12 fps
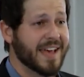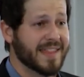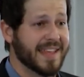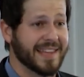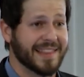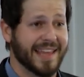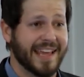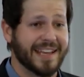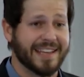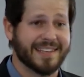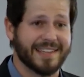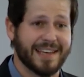And they laid
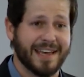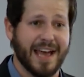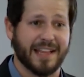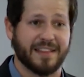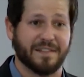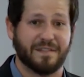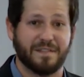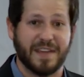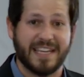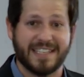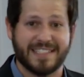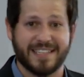it at the
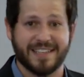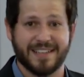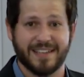feet